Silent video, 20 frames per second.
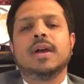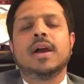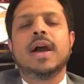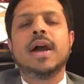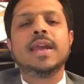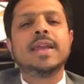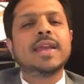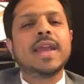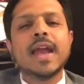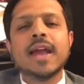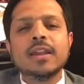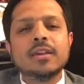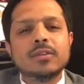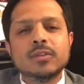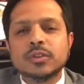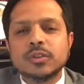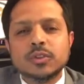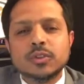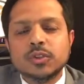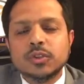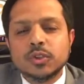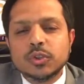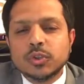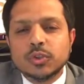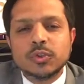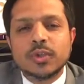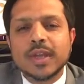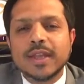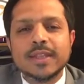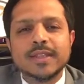I cannot
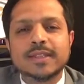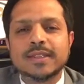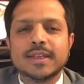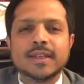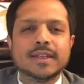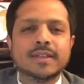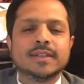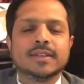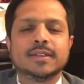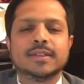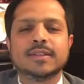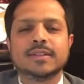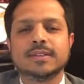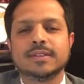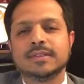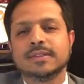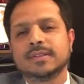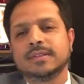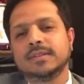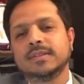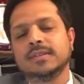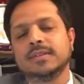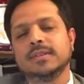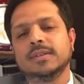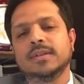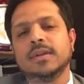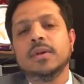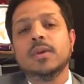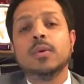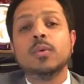do anything.
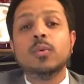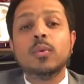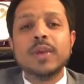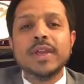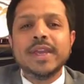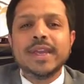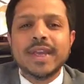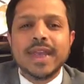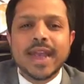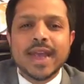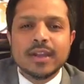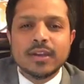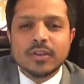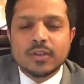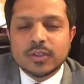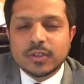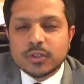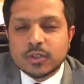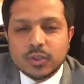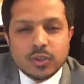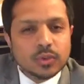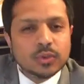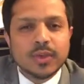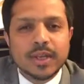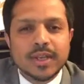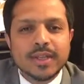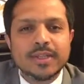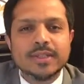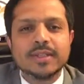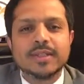We cannot do
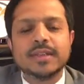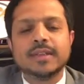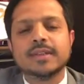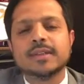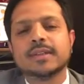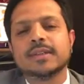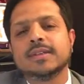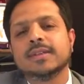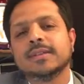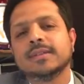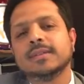anything.